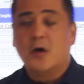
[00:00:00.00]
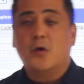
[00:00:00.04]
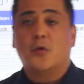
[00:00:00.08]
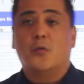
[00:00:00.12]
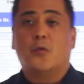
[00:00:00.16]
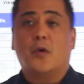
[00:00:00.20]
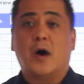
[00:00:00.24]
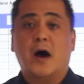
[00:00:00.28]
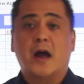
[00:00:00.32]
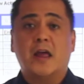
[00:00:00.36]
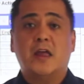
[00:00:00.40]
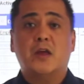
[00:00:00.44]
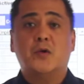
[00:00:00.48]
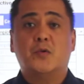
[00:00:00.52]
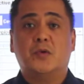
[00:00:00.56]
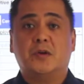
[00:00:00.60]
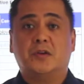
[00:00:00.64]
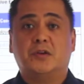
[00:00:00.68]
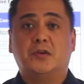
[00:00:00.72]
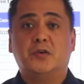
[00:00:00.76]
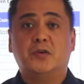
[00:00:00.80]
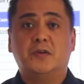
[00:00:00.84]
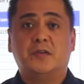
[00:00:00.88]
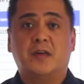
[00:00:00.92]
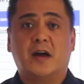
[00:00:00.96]
Why you
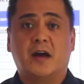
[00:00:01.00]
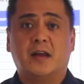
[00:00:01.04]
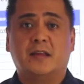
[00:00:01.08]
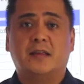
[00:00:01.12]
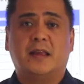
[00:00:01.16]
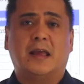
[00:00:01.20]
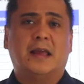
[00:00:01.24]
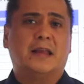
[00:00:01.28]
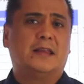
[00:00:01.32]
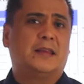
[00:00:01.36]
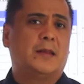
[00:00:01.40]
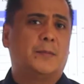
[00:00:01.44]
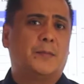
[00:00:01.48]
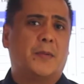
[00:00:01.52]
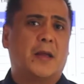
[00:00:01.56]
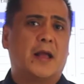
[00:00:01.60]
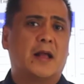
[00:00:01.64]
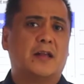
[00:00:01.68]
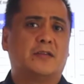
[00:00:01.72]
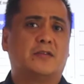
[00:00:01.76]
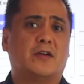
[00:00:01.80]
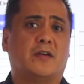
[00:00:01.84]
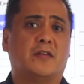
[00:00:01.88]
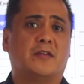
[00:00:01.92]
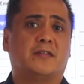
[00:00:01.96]
would do that, it
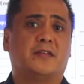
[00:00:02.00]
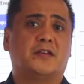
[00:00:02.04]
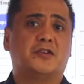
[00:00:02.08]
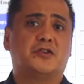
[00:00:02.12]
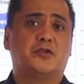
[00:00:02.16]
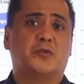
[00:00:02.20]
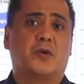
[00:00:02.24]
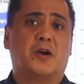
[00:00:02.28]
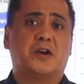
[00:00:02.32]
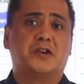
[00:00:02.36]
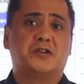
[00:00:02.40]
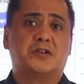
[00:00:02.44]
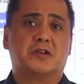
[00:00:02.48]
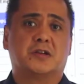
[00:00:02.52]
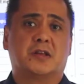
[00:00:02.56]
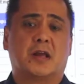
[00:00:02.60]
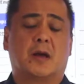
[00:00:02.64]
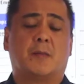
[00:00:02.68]
depends on the situation.